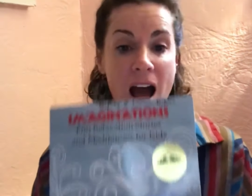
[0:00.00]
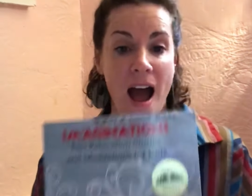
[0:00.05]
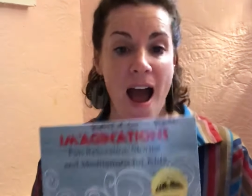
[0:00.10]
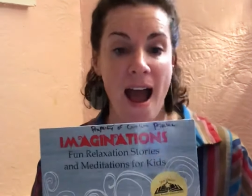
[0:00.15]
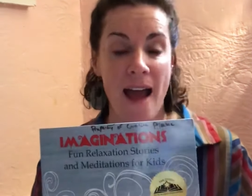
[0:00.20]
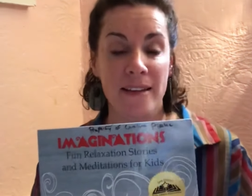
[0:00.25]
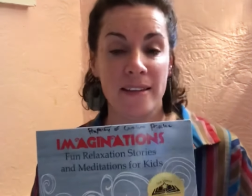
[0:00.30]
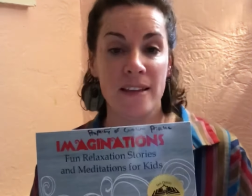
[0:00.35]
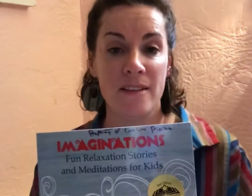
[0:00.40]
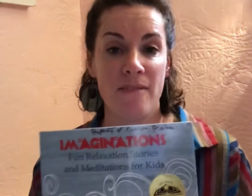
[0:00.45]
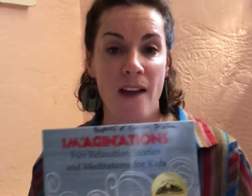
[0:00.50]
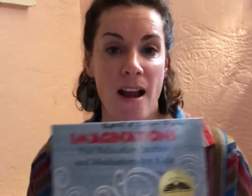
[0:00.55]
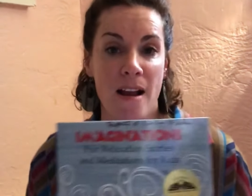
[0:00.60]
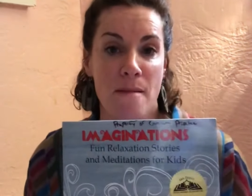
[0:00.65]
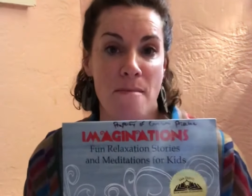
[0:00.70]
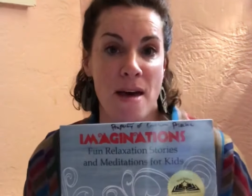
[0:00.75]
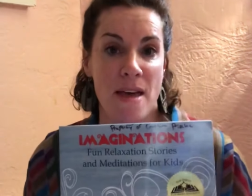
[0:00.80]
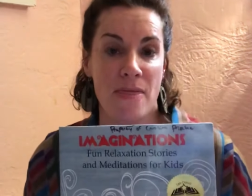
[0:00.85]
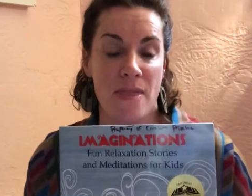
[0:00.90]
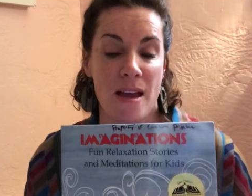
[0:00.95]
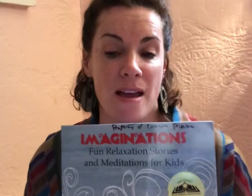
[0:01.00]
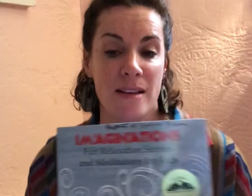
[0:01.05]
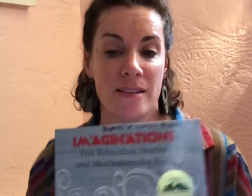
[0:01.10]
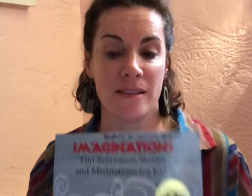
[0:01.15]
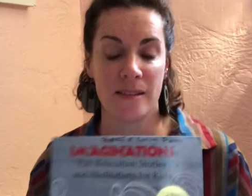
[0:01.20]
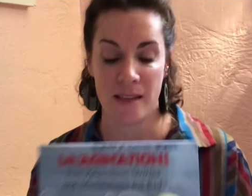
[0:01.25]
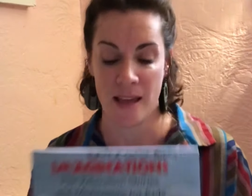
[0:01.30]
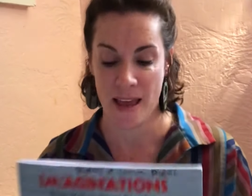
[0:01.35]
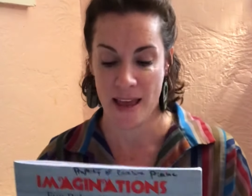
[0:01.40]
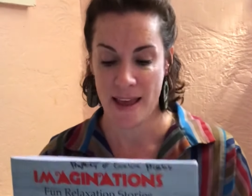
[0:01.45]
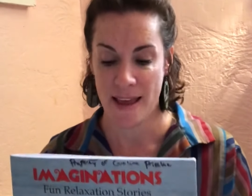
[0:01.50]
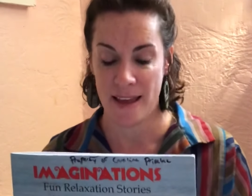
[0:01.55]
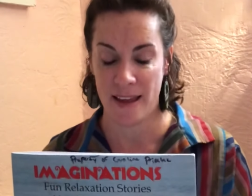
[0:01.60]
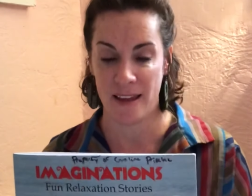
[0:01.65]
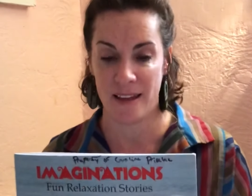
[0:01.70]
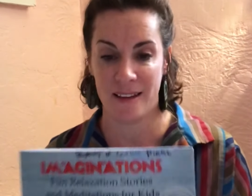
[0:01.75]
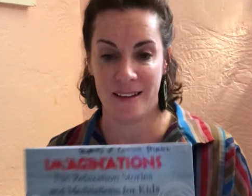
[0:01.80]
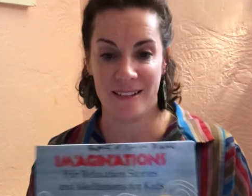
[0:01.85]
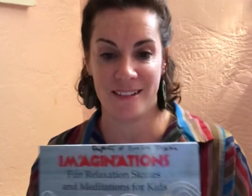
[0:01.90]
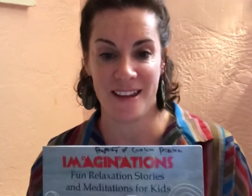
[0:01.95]
highly recommend this.
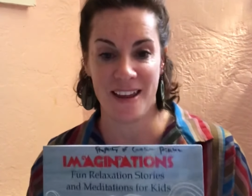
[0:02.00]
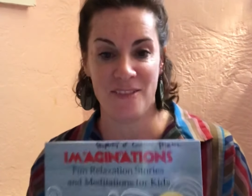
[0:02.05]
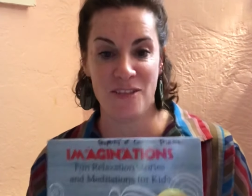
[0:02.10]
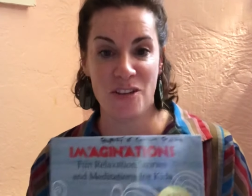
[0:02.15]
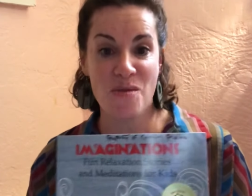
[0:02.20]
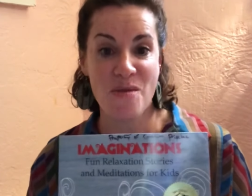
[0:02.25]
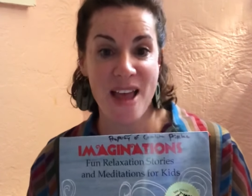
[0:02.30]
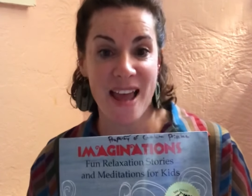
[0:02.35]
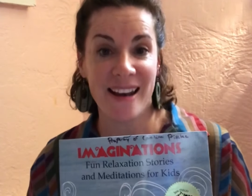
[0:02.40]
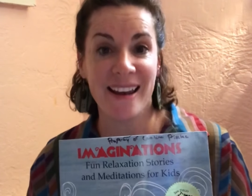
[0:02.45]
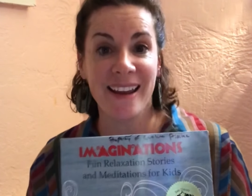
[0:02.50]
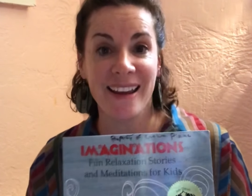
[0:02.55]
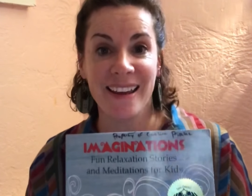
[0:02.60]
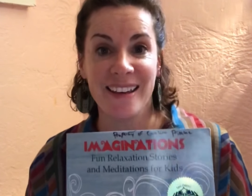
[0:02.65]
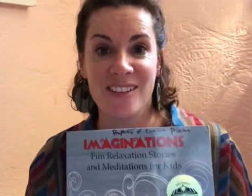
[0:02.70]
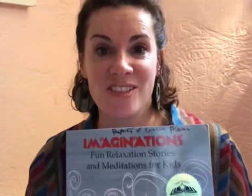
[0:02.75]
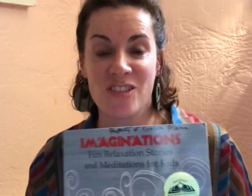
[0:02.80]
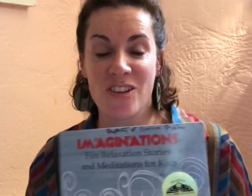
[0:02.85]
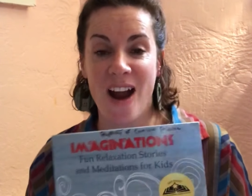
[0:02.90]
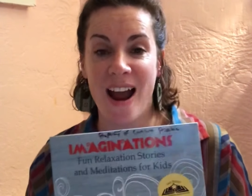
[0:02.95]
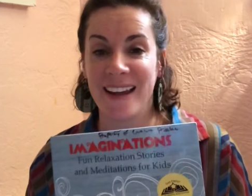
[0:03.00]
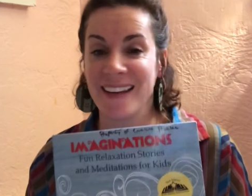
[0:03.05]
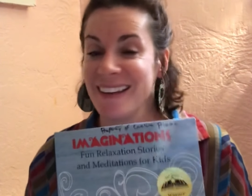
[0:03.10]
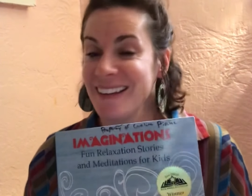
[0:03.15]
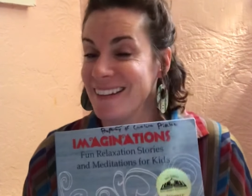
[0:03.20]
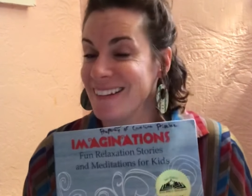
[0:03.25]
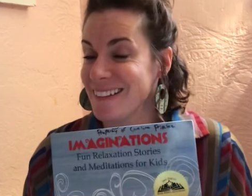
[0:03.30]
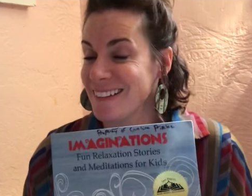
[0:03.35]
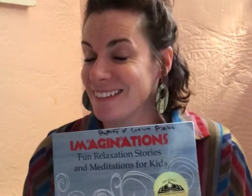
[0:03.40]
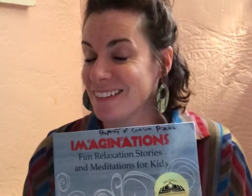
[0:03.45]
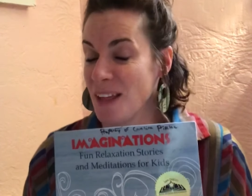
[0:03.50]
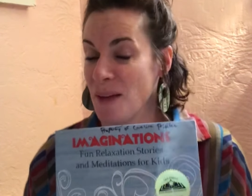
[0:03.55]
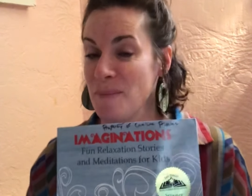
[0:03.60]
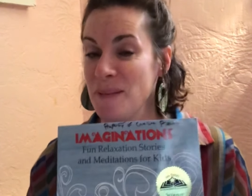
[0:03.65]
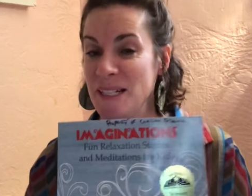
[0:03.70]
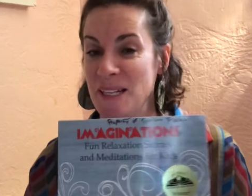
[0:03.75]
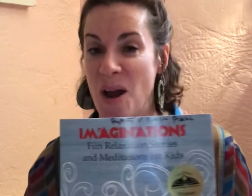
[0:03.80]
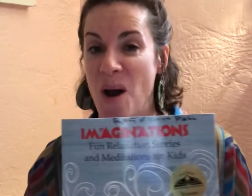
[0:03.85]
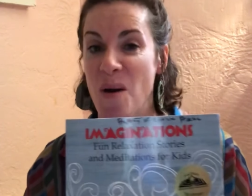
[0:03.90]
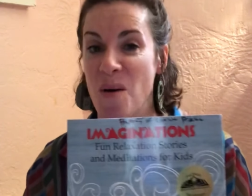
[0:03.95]
And if you get it and try it, let me
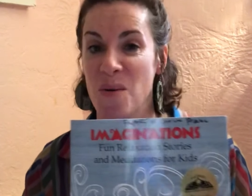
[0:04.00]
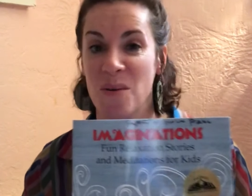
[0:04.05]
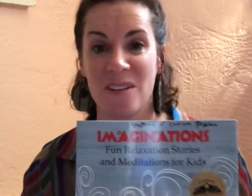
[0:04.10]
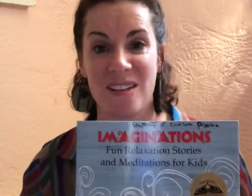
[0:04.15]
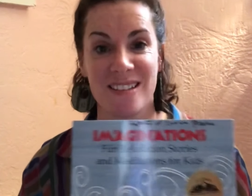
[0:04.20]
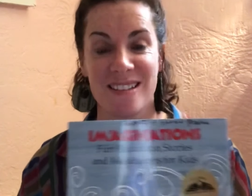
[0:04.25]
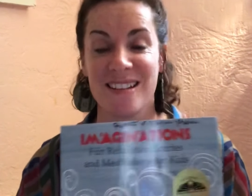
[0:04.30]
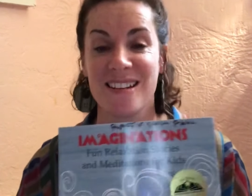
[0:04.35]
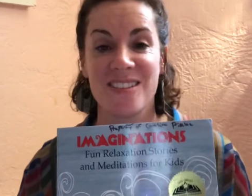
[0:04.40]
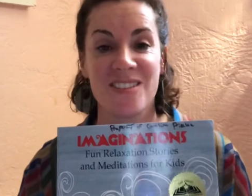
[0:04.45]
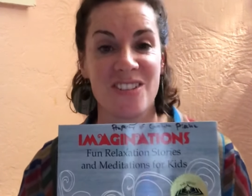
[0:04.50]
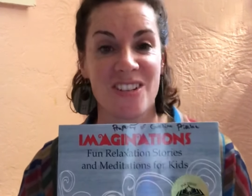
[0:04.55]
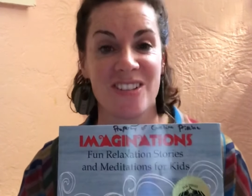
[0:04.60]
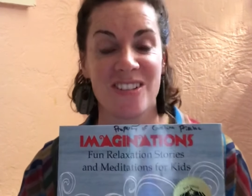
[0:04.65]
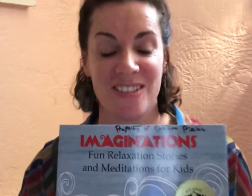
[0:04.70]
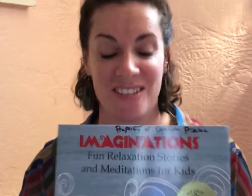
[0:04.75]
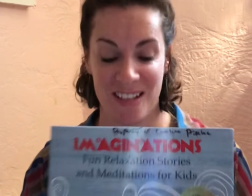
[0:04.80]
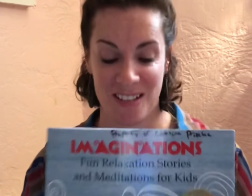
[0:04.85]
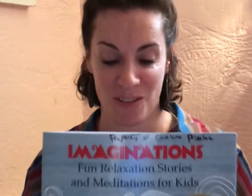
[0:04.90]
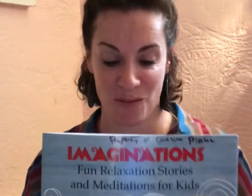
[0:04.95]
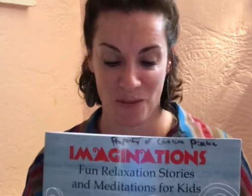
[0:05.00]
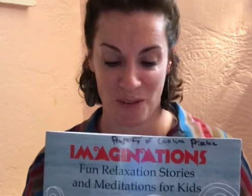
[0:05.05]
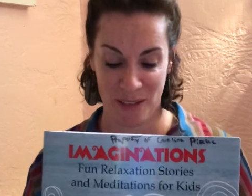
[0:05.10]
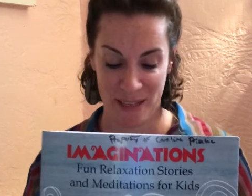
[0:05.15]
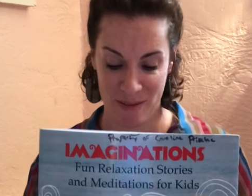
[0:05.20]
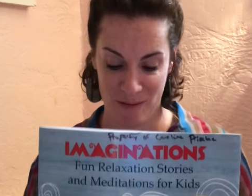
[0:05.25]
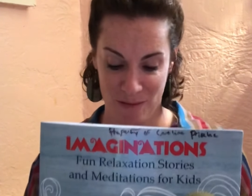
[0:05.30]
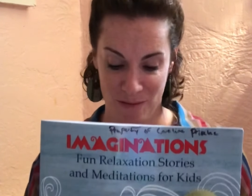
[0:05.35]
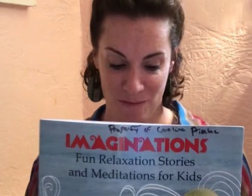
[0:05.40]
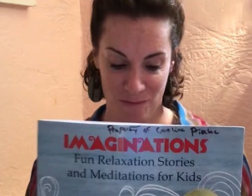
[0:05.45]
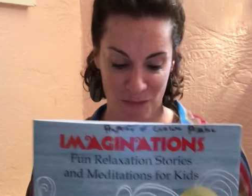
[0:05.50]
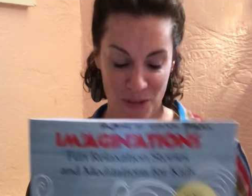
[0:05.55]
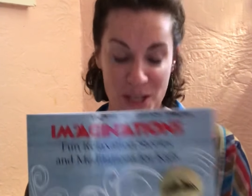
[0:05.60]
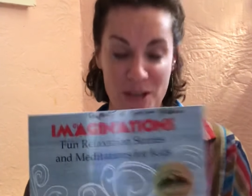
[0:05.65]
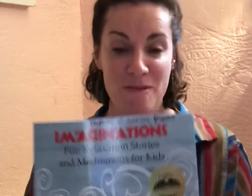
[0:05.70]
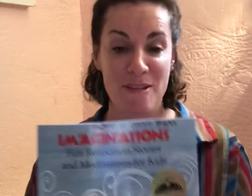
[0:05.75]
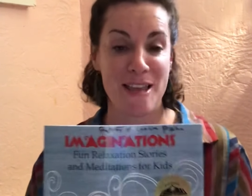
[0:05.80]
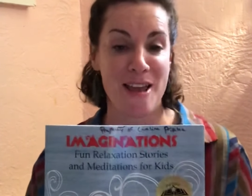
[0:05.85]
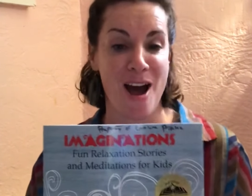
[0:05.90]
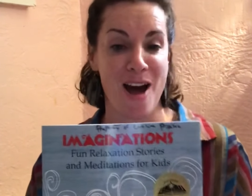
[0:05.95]
know because it's really, really,
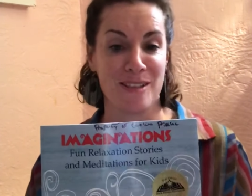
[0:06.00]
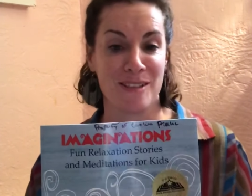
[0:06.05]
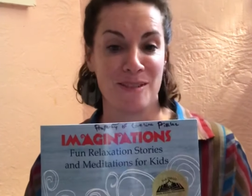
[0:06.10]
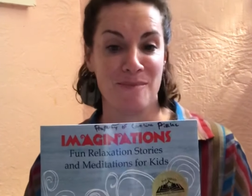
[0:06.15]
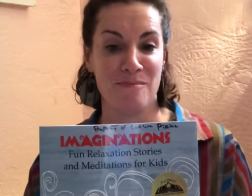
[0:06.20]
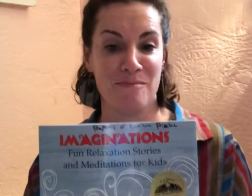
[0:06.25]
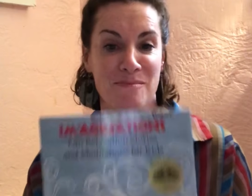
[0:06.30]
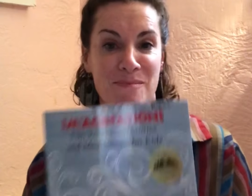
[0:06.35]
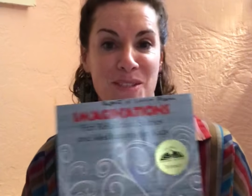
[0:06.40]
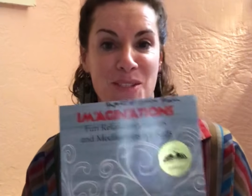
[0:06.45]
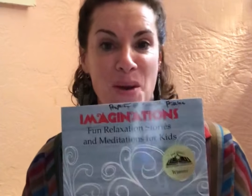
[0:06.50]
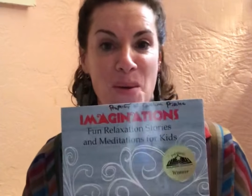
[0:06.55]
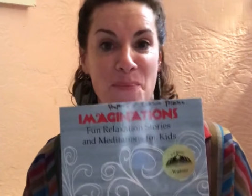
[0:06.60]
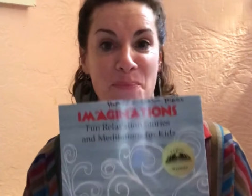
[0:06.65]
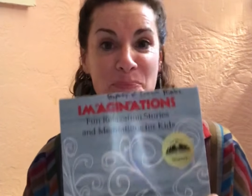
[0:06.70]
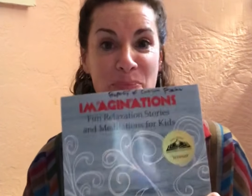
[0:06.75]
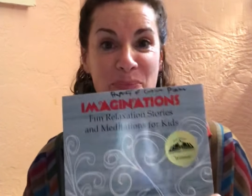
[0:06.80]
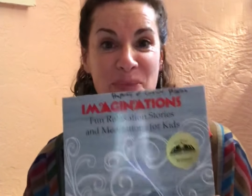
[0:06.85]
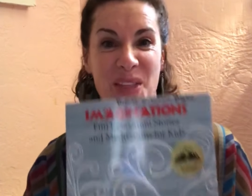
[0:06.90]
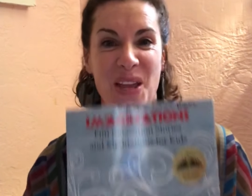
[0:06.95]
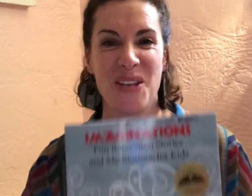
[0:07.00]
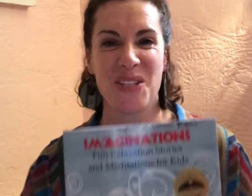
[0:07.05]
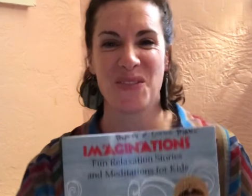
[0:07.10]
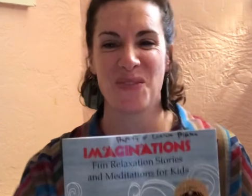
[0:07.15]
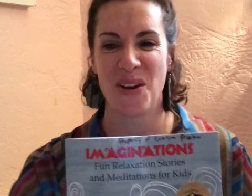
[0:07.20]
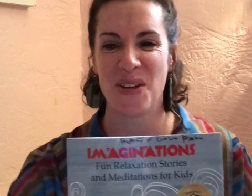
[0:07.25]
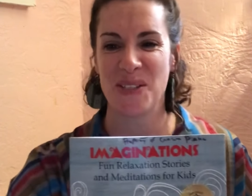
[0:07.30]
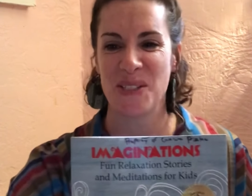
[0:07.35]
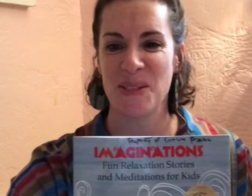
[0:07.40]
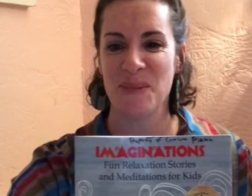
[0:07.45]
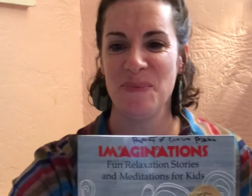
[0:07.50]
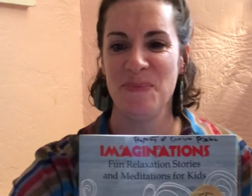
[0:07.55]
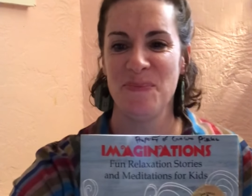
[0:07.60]
really awesome. So thanks, friends.